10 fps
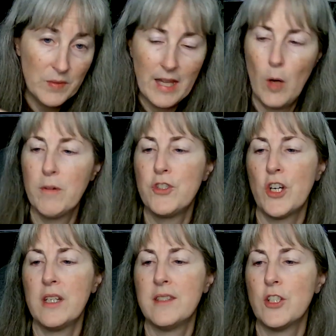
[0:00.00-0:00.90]
with the help of
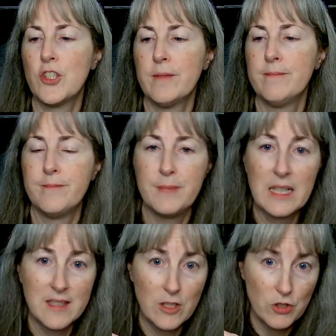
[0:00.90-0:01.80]
Sharky Stitcher,
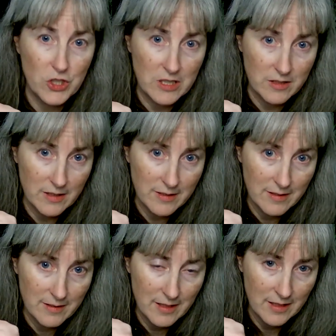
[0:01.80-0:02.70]
because I know she
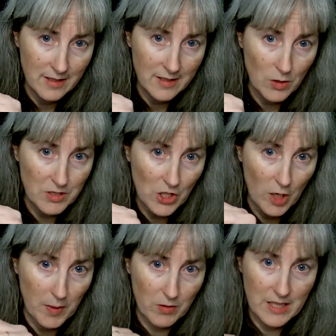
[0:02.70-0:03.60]
knows a
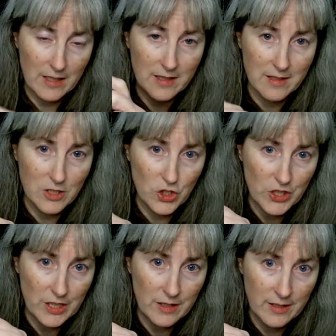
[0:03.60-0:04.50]
lot about Delicas, and
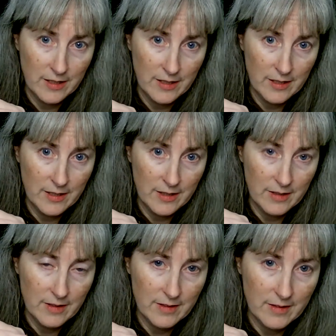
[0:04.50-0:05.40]
she
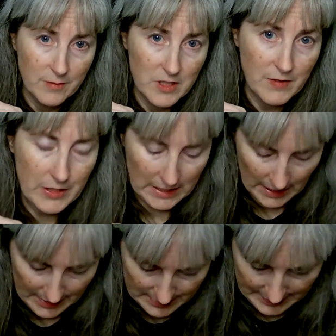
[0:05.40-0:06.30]
was very
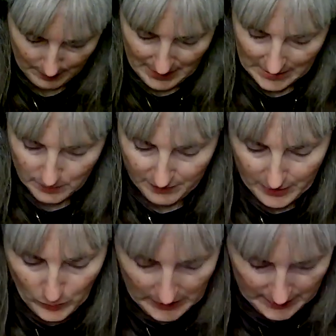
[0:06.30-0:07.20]
kind to get back to me
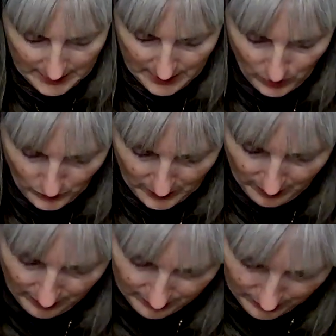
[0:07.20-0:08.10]
very quickly
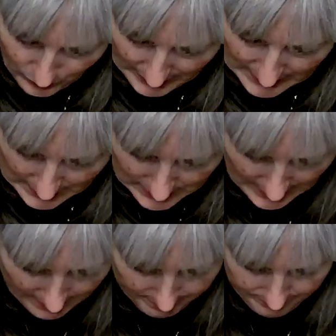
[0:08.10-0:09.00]
with what I needed
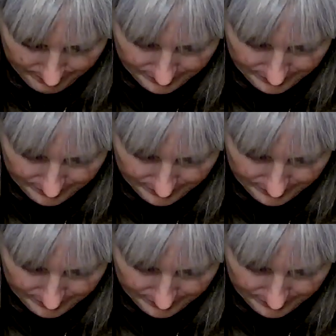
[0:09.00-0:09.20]
to get.